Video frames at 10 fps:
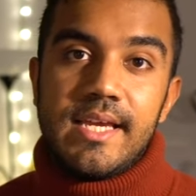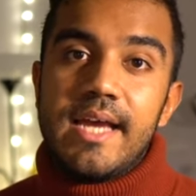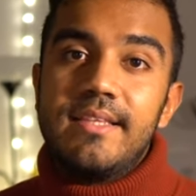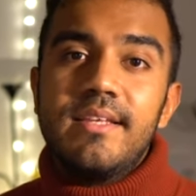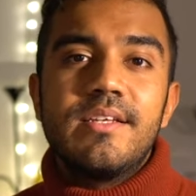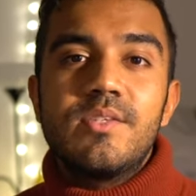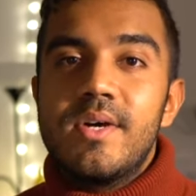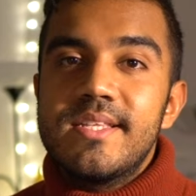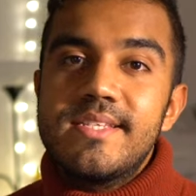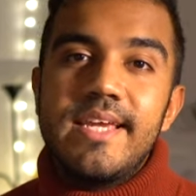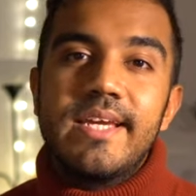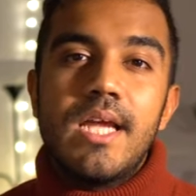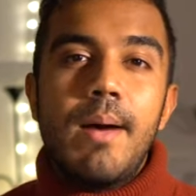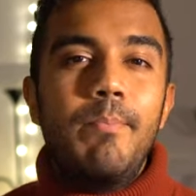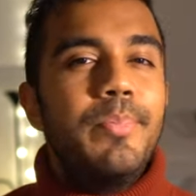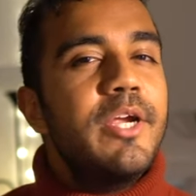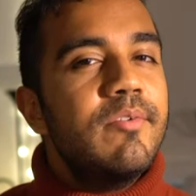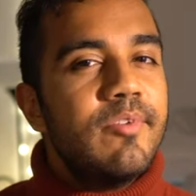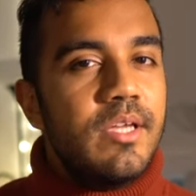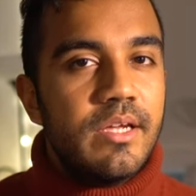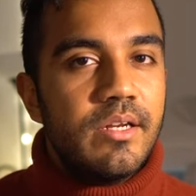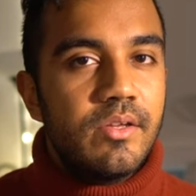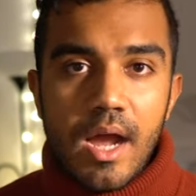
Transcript: I think this one's taken a bit of a hit.